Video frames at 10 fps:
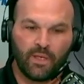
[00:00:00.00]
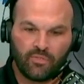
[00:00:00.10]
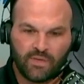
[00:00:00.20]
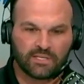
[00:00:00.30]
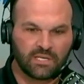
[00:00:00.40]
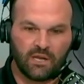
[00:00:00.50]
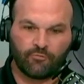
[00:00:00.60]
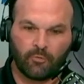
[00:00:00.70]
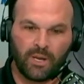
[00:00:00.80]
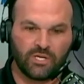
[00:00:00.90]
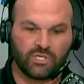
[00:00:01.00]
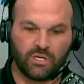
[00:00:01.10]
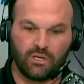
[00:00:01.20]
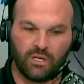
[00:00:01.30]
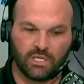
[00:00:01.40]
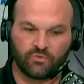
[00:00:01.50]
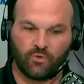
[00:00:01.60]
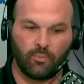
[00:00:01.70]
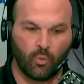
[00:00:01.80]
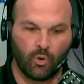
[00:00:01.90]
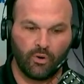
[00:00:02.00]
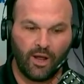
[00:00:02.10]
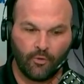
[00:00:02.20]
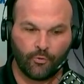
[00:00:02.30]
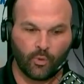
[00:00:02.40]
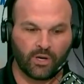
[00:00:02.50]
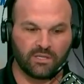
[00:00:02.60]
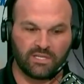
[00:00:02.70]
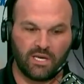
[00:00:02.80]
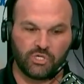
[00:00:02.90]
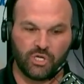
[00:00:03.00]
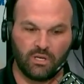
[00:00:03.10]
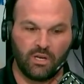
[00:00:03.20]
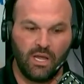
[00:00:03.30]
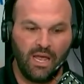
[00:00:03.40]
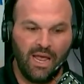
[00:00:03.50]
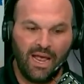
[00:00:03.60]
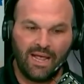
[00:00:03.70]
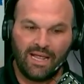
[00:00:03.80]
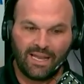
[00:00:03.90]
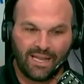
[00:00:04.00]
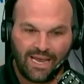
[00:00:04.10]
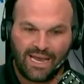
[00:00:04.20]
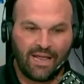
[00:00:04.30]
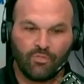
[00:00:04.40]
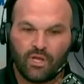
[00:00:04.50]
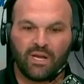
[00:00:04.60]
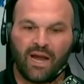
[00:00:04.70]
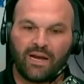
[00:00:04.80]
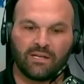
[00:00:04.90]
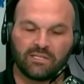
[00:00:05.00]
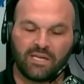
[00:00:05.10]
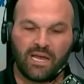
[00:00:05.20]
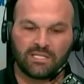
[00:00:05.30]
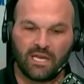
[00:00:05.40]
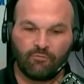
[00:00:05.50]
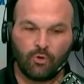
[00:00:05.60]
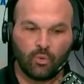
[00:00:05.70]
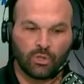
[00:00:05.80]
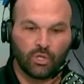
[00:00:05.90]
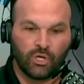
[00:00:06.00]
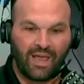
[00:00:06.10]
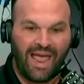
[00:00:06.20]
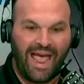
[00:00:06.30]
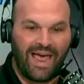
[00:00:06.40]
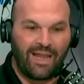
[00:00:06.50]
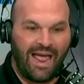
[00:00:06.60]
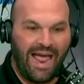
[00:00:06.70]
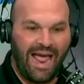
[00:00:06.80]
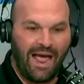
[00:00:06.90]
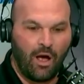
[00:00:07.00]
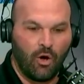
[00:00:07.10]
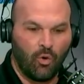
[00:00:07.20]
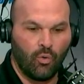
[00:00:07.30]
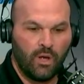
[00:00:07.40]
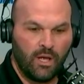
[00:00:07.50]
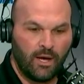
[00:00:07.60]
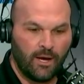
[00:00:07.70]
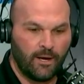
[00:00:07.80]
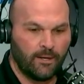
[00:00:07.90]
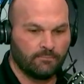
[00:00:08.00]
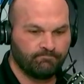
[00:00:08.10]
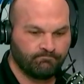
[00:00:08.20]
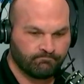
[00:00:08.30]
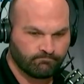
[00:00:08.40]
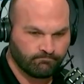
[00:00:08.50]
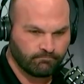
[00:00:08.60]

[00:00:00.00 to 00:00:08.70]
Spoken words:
This information is from the World Health Organization. In the United States, if you look at how the